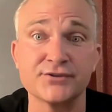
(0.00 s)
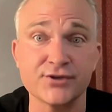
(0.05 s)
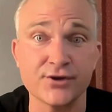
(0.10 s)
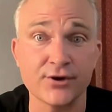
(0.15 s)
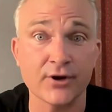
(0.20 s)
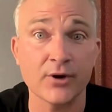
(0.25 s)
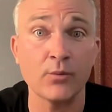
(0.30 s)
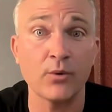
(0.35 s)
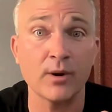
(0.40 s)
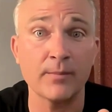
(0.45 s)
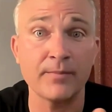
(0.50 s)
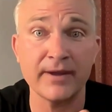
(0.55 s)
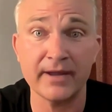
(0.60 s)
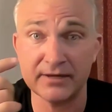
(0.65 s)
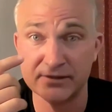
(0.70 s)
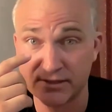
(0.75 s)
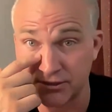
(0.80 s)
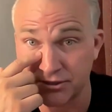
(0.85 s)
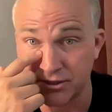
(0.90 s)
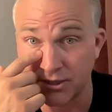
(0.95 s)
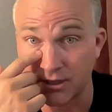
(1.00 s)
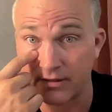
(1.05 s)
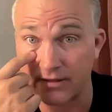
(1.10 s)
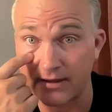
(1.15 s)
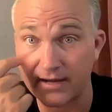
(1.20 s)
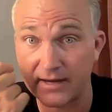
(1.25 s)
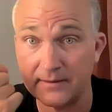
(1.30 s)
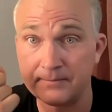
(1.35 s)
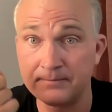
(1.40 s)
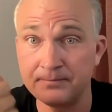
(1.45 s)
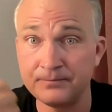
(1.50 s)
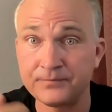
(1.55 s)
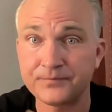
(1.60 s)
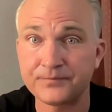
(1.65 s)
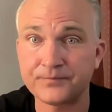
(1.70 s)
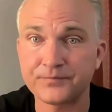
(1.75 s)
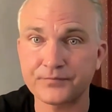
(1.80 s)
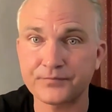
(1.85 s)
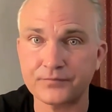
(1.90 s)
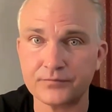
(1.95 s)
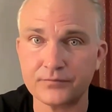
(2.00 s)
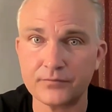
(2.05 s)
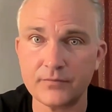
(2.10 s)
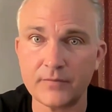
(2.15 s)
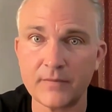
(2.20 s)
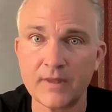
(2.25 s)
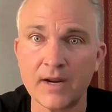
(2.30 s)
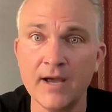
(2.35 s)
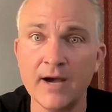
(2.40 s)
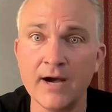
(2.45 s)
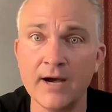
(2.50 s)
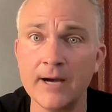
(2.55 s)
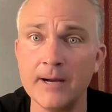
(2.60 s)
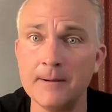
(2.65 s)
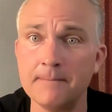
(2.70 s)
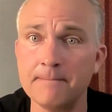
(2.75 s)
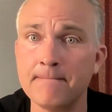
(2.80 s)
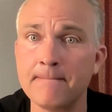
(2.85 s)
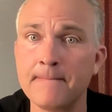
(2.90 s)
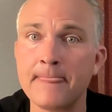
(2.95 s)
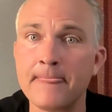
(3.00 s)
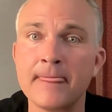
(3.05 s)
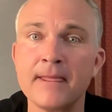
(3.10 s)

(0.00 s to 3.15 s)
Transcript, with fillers: So you're going to want to pay attention to that. Um,